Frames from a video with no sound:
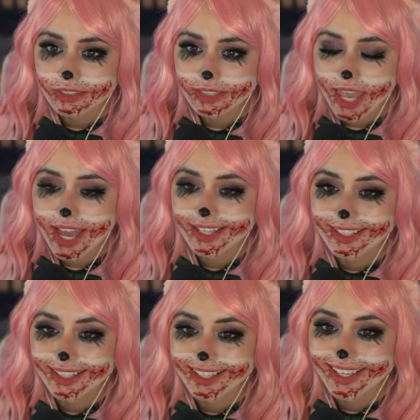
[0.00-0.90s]
Yeah.
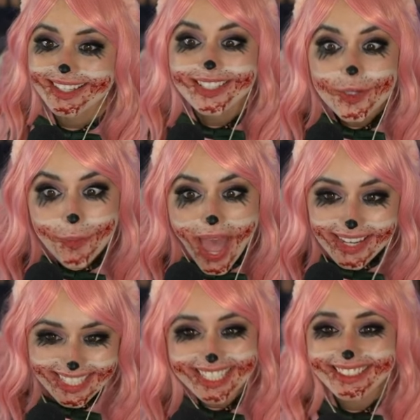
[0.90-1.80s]

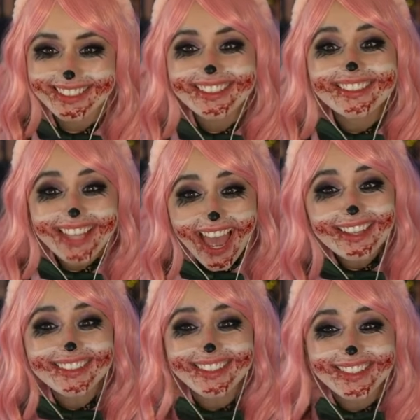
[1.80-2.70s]
Stupendous.
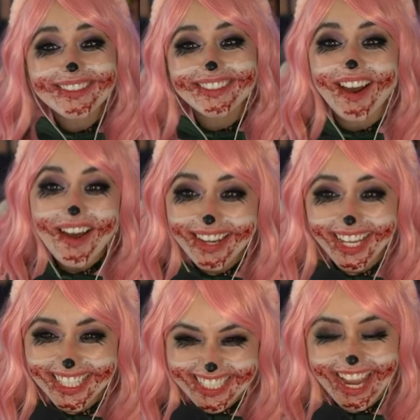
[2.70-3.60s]
Yes, you
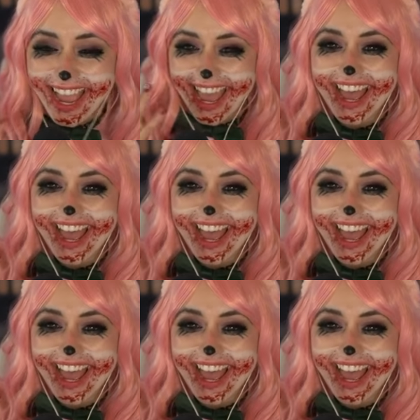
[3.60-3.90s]
got it. Ah!